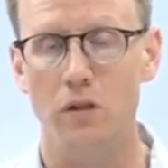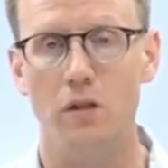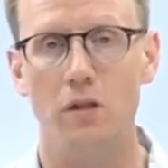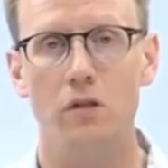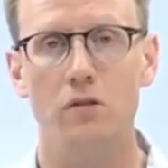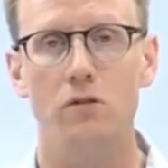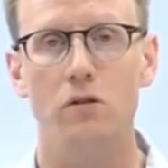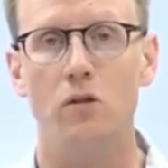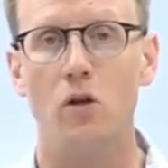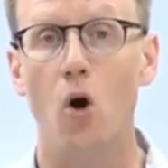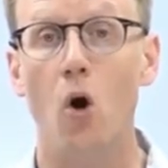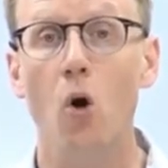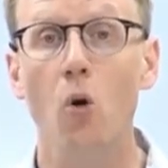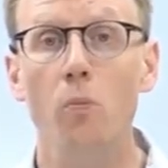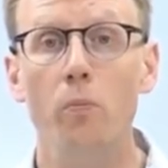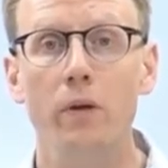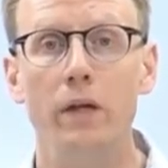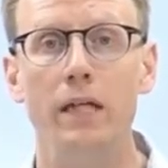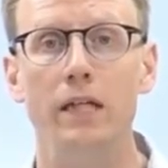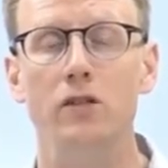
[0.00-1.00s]
There's an
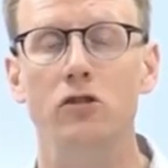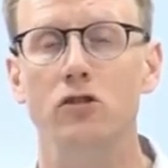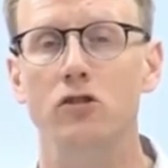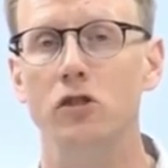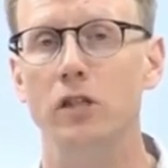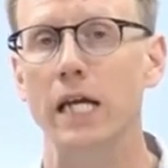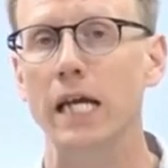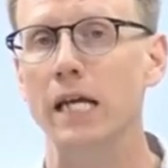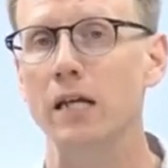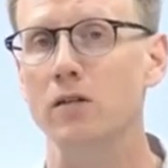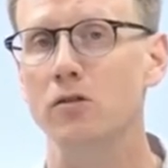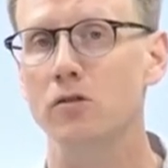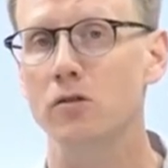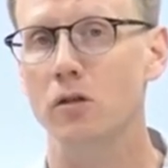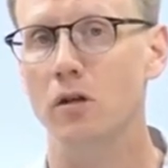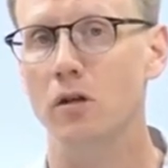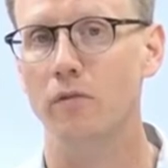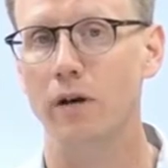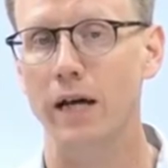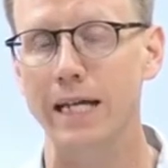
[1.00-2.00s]
open exchange
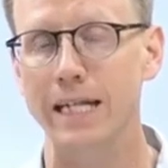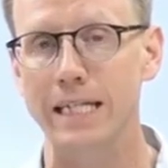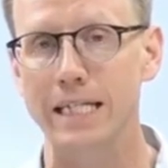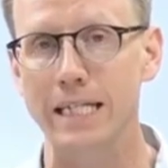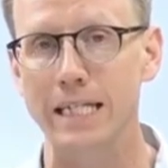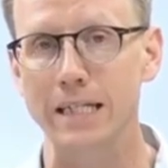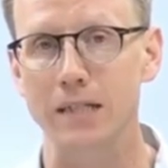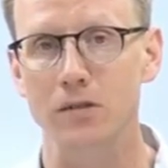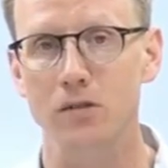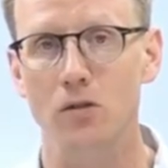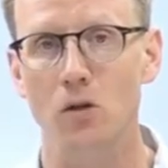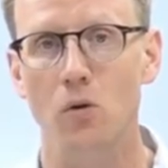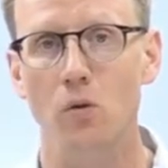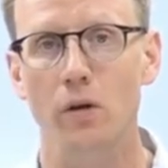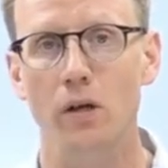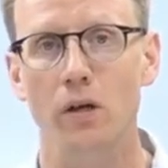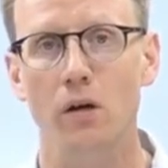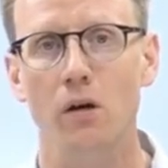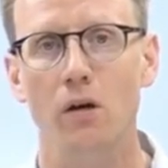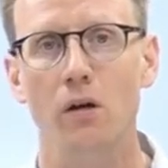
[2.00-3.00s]
ideas
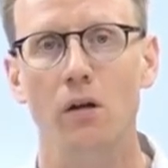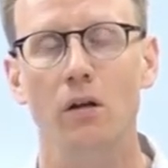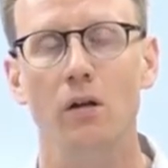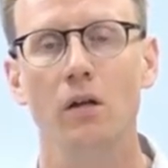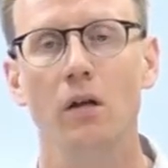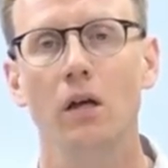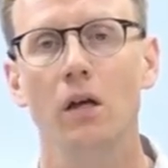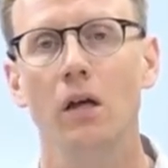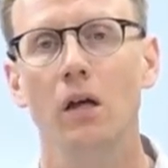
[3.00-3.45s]
going on.